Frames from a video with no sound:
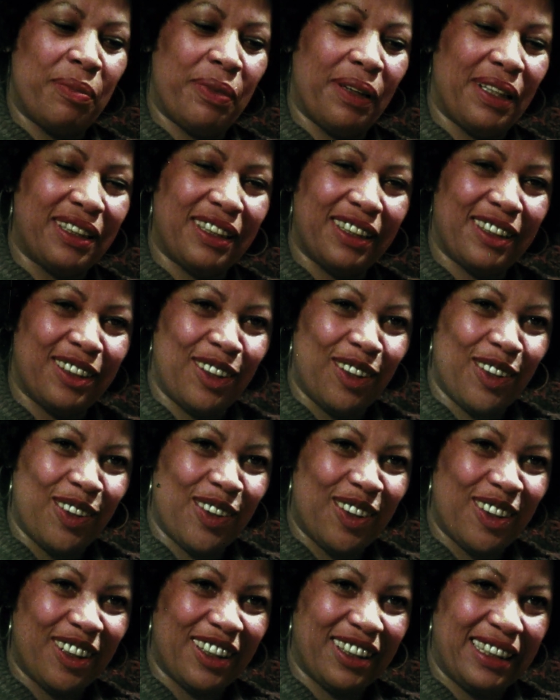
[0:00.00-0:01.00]
Precious
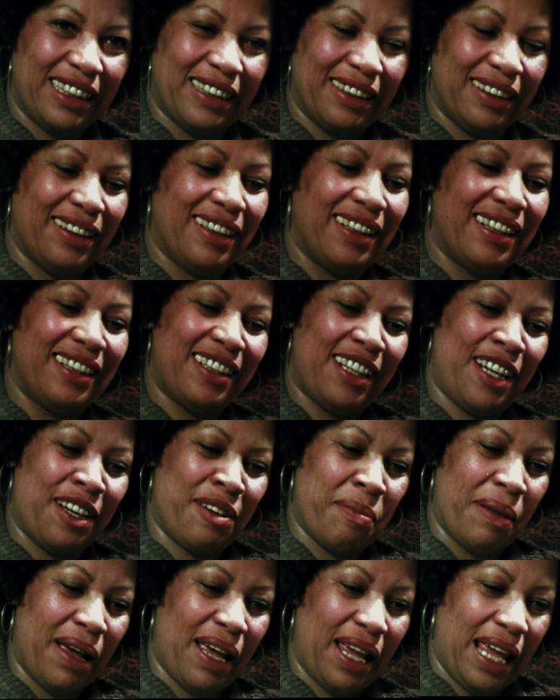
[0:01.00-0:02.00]
Lord,
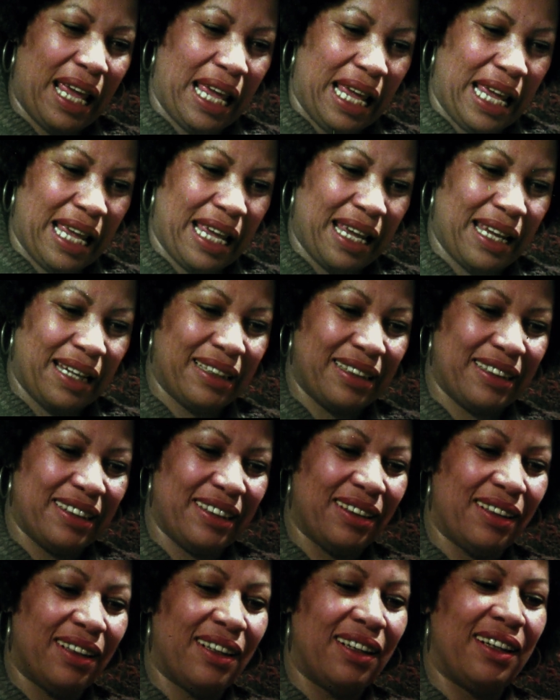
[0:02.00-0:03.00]
take my
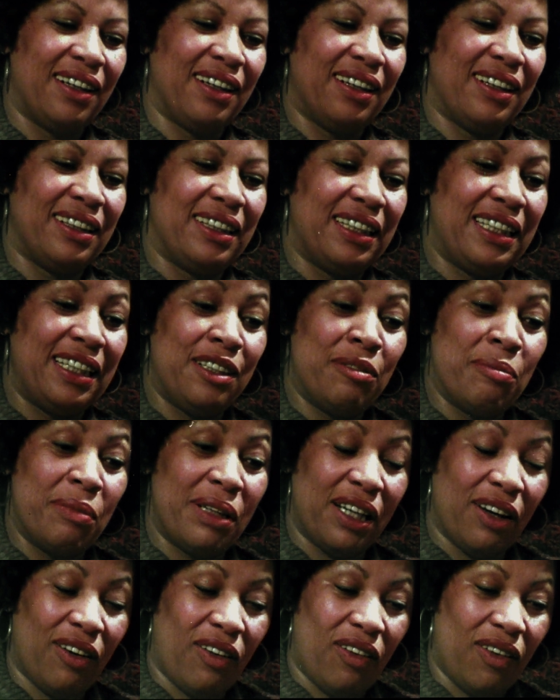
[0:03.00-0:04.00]
hand. Lead
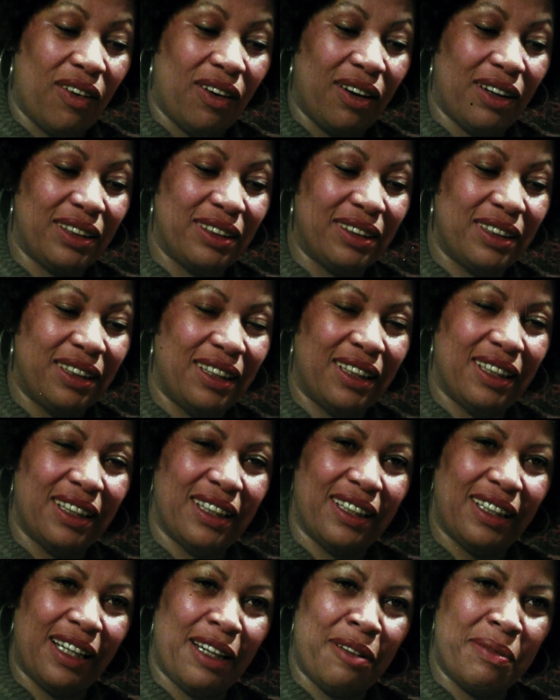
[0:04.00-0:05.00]
me on,
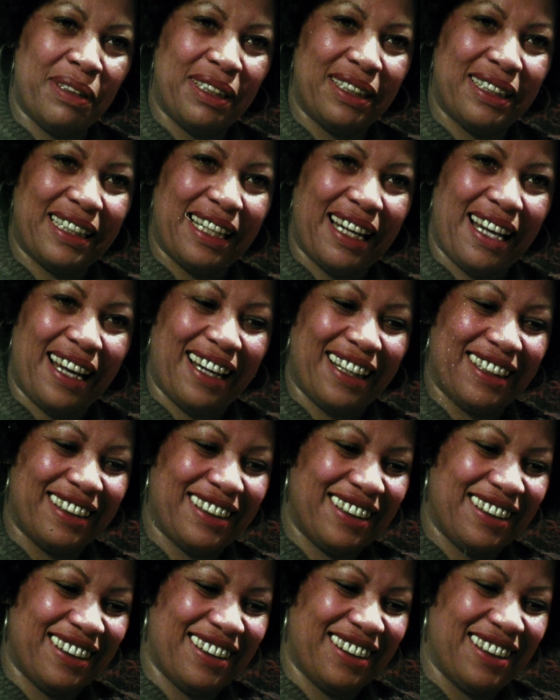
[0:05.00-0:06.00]
let me stand.
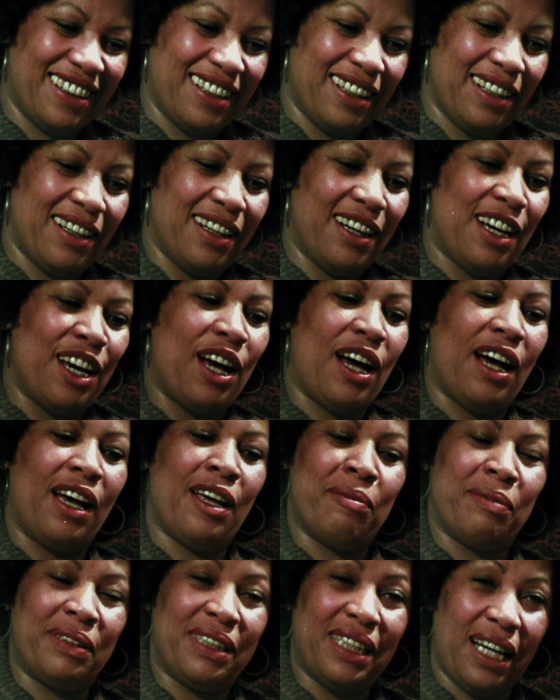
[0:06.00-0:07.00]

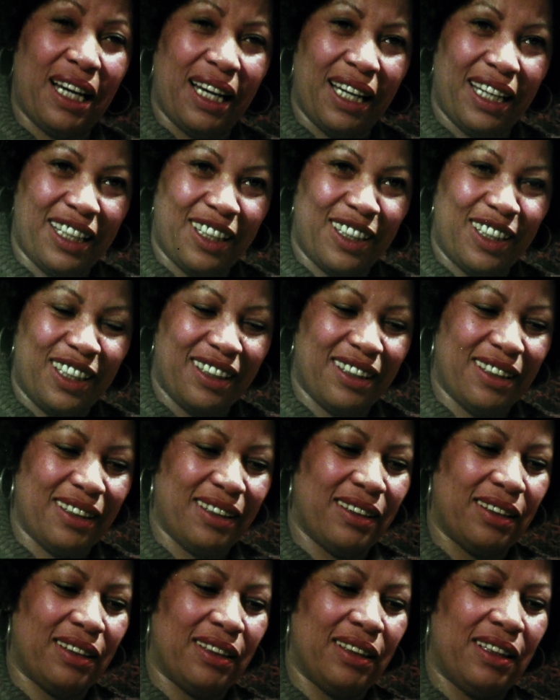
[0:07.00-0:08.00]
I'm tired,
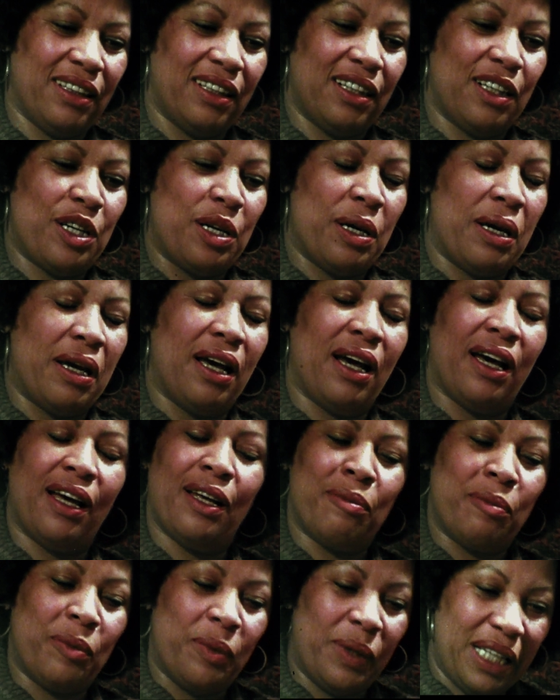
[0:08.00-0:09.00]

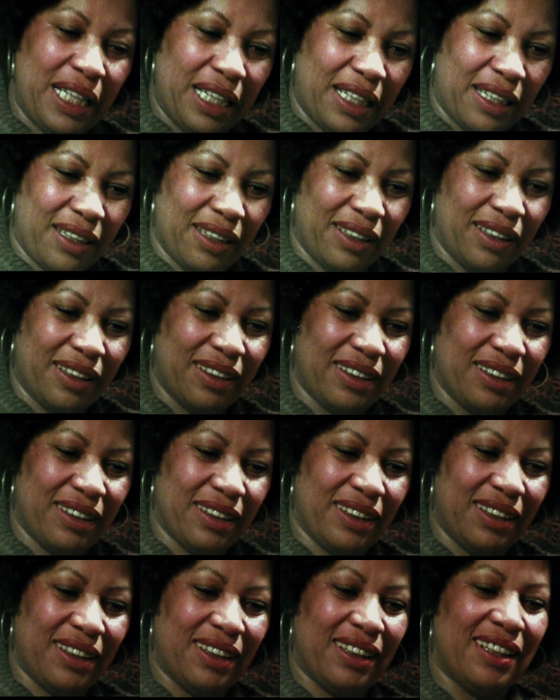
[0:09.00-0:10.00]
I'm weak,
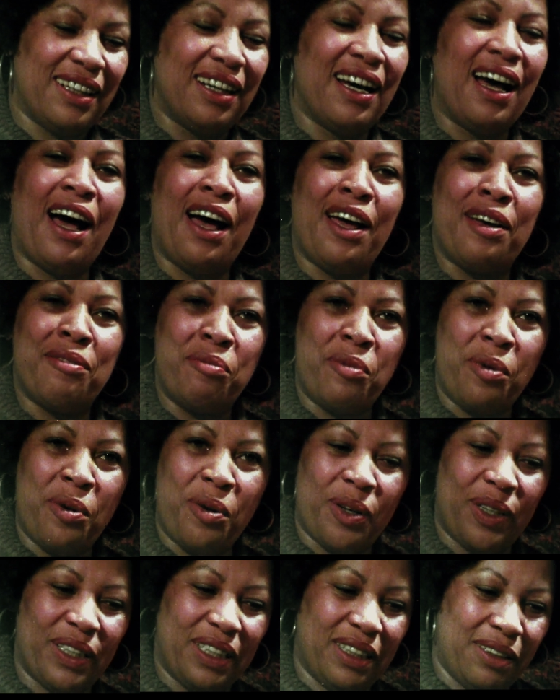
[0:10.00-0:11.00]
I'm
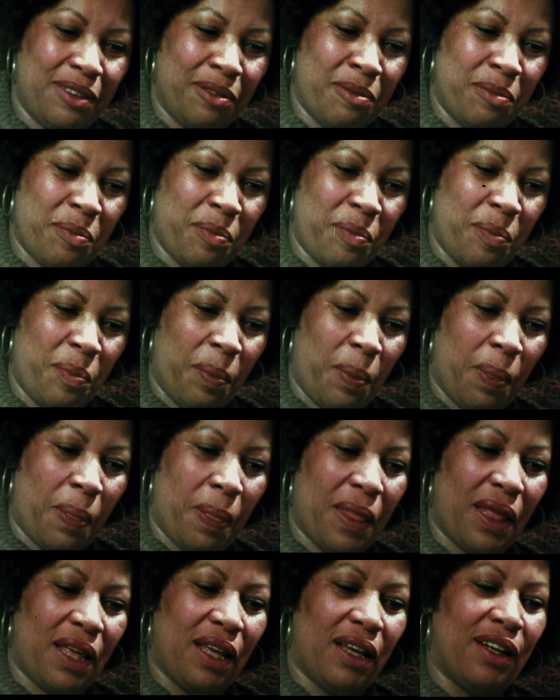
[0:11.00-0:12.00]
worn.
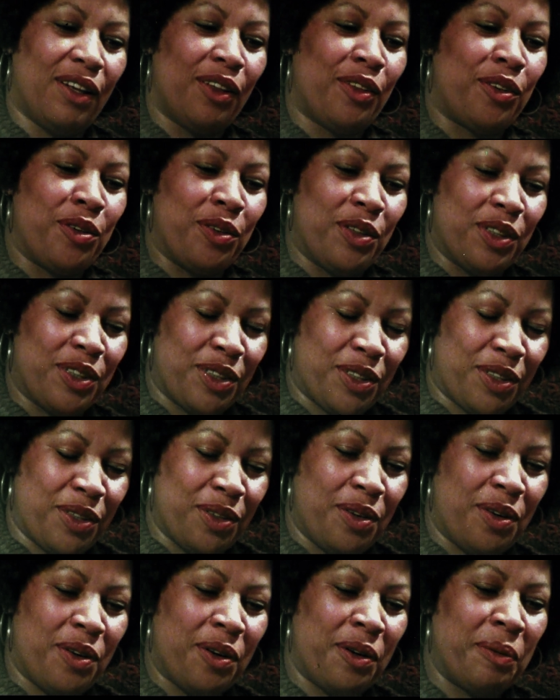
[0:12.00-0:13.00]
Through the
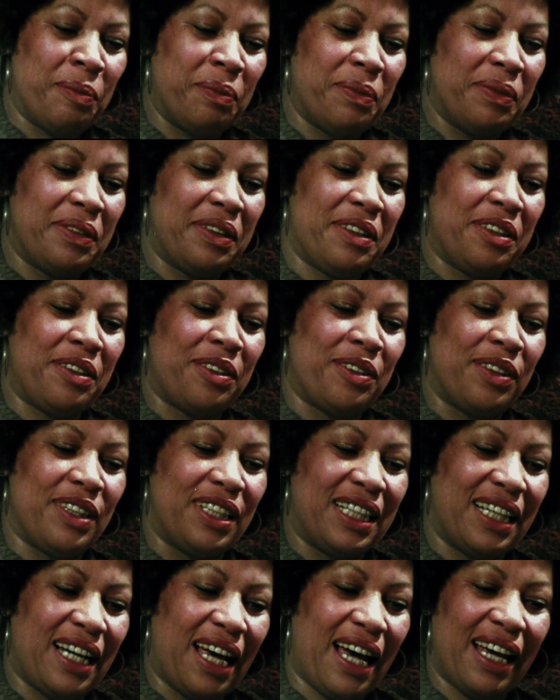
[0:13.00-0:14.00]
storms, through
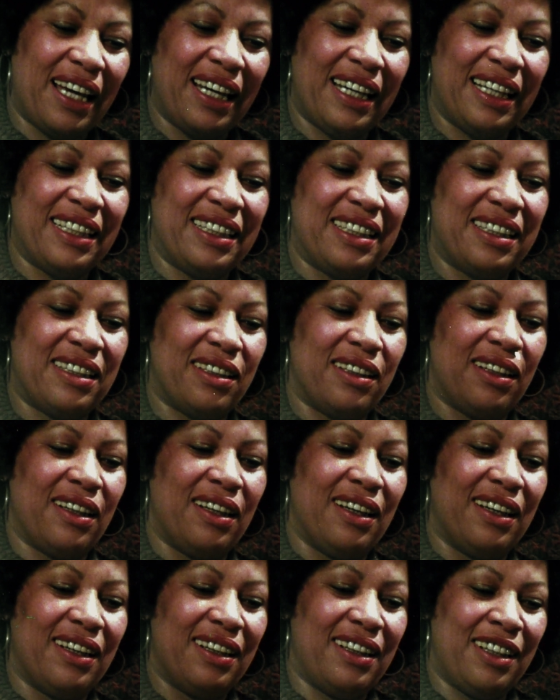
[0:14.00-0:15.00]
the night,
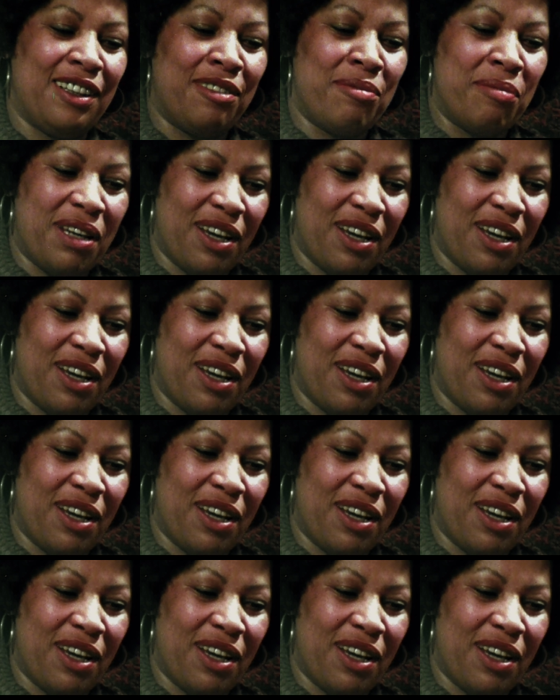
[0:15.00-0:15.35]
lead